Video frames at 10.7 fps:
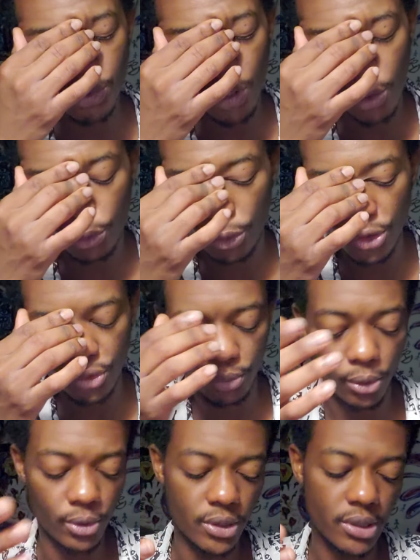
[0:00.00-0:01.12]
a
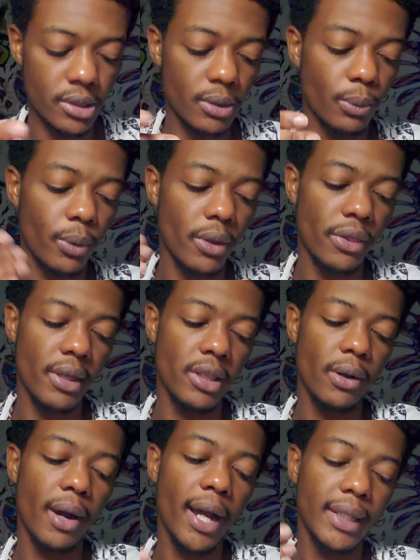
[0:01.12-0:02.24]
crossroads with
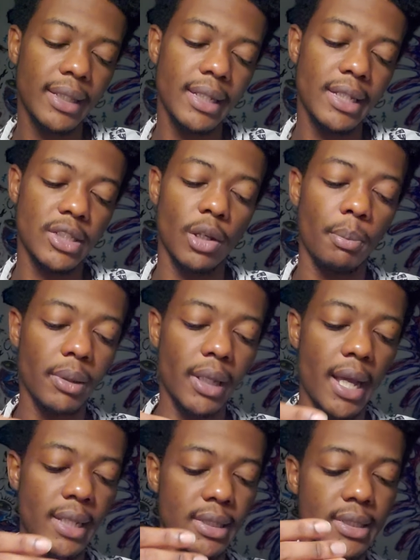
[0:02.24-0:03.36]
your ideas, your
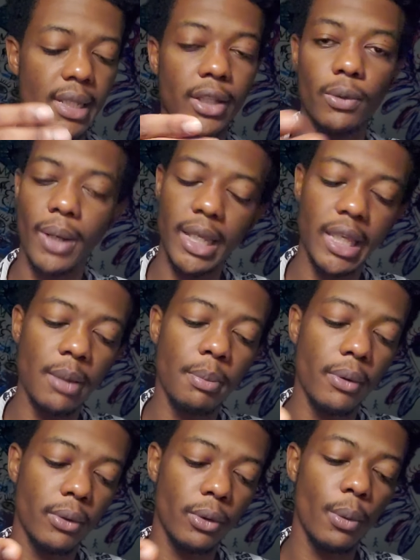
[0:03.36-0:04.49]
plans. It's like, do I keep
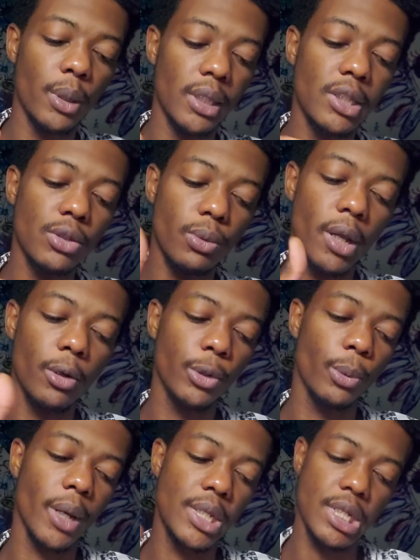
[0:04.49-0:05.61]
on going this way or
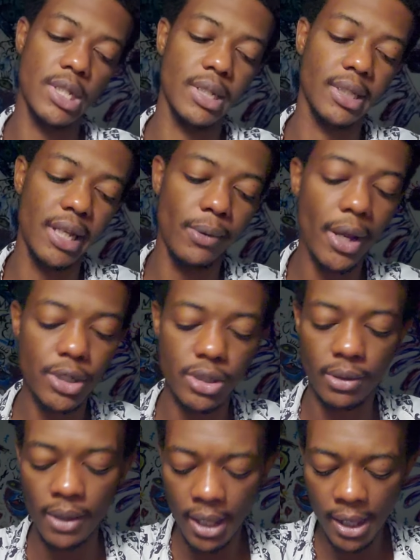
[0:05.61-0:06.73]
do I change the
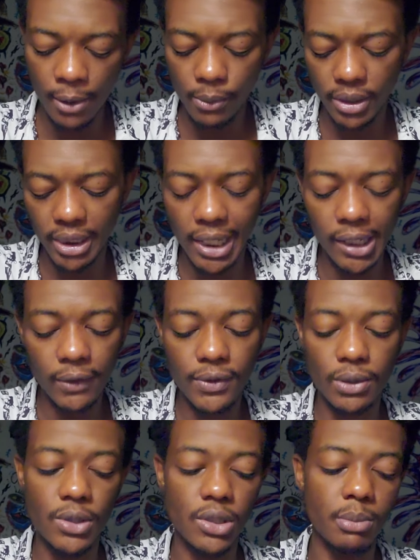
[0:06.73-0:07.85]
direction? With the Knight of
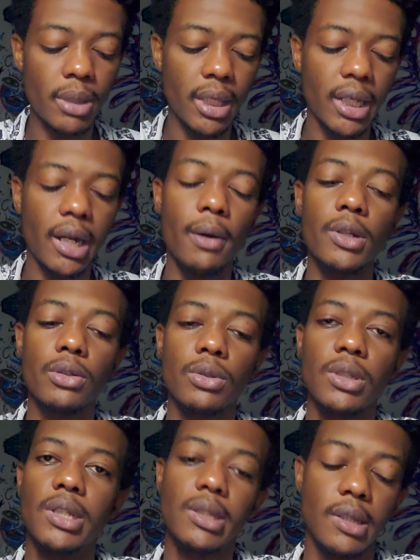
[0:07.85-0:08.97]
Swords, you're being encouraged to
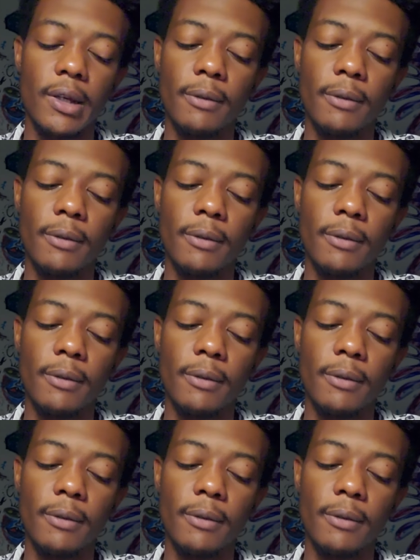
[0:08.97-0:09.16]
just